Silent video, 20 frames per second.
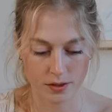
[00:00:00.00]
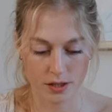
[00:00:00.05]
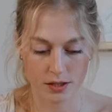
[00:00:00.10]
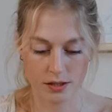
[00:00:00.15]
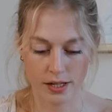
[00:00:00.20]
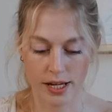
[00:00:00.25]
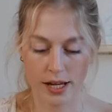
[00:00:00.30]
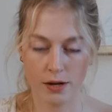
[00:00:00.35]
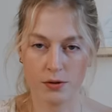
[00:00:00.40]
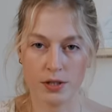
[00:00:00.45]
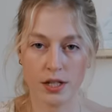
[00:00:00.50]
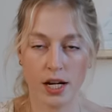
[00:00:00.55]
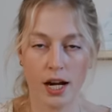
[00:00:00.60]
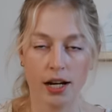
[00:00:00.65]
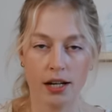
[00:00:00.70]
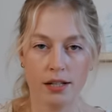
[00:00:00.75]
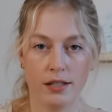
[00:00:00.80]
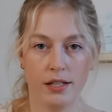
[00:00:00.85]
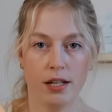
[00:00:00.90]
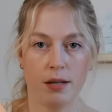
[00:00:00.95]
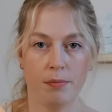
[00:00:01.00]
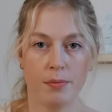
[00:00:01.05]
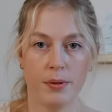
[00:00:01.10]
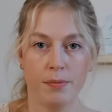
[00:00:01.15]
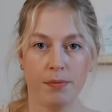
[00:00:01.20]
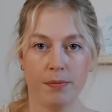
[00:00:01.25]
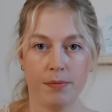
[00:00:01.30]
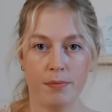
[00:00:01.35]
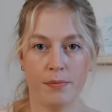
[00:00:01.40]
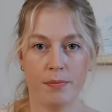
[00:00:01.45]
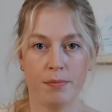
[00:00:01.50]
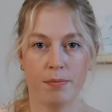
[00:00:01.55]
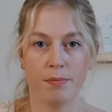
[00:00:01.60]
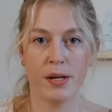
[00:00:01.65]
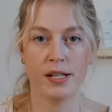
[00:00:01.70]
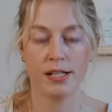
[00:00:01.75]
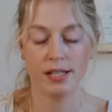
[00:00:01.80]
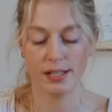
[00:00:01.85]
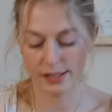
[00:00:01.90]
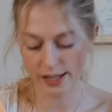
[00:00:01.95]
The scales kind of tip.
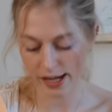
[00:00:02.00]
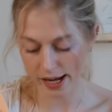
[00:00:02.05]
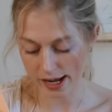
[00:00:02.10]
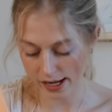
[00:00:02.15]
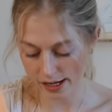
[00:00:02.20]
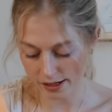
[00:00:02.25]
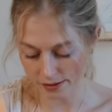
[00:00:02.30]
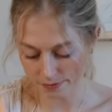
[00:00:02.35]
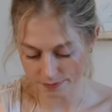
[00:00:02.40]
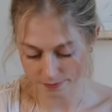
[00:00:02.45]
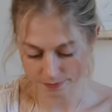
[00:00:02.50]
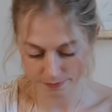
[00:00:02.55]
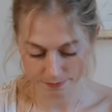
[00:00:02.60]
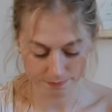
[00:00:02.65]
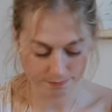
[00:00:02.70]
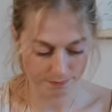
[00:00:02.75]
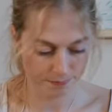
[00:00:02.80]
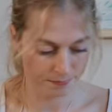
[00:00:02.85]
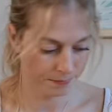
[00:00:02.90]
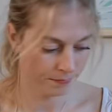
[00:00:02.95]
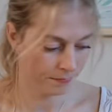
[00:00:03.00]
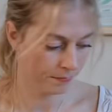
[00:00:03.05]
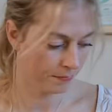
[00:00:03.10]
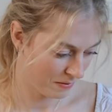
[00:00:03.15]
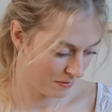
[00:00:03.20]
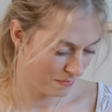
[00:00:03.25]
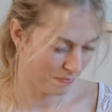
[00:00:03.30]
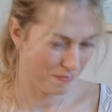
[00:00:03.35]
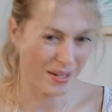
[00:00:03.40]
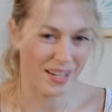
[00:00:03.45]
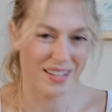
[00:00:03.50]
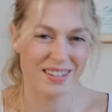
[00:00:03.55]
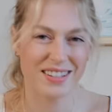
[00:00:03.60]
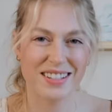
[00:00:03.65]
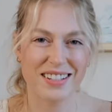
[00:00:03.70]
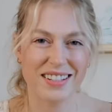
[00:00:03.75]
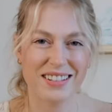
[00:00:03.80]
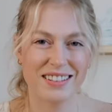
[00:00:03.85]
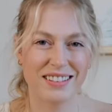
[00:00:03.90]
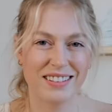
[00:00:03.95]
But today,
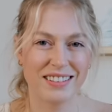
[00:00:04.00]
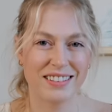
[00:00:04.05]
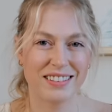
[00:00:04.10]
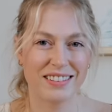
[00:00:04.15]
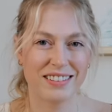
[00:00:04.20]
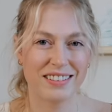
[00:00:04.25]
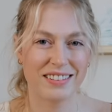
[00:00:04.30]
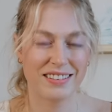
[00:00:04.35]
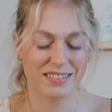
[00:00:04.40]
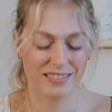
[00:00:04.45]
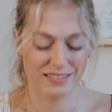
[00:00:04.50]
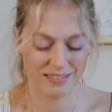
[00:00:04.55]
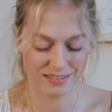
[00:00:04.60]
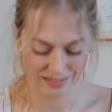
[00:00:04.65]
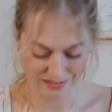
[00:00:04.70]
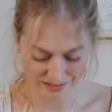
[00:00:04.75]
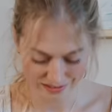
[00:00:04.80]
Benson,